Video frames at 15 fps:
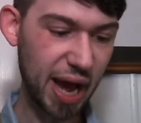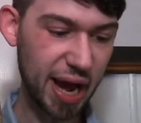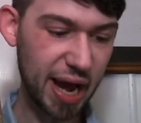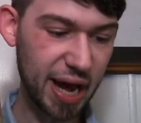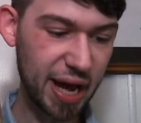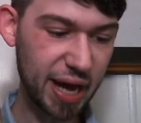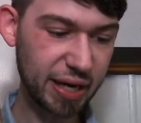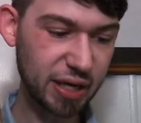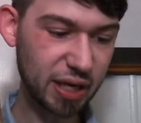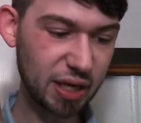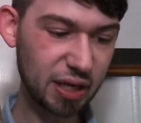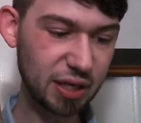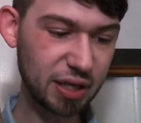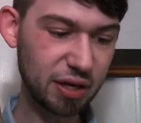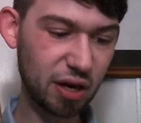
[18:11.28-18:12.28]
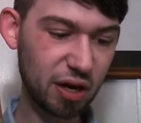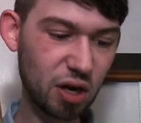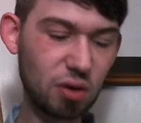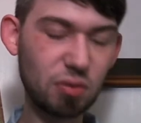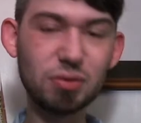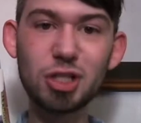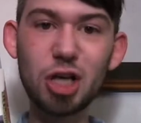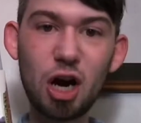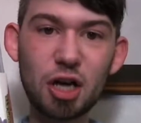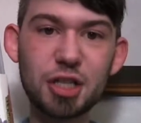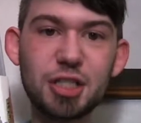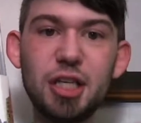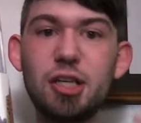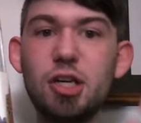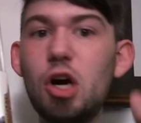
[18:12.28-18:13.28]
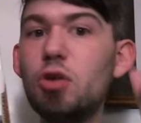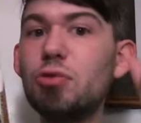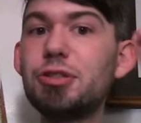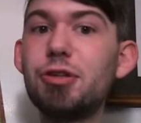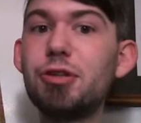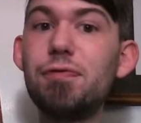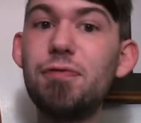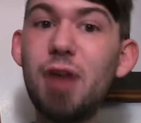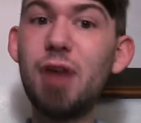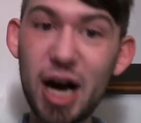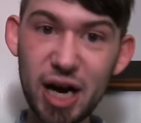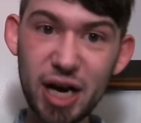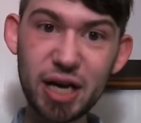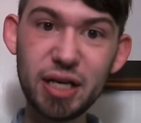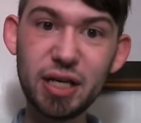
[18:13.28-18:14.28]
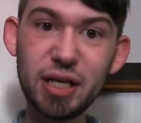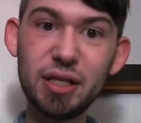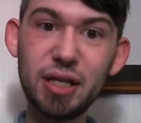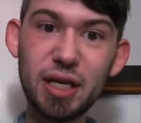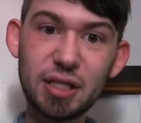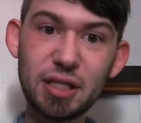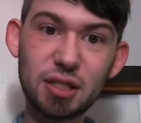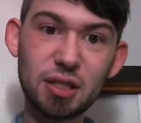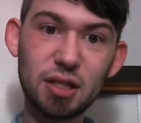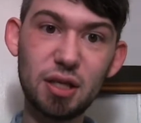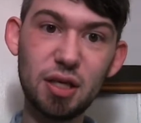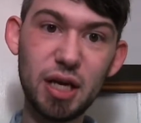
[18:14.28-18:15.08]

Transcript: and, Toxie goes to find his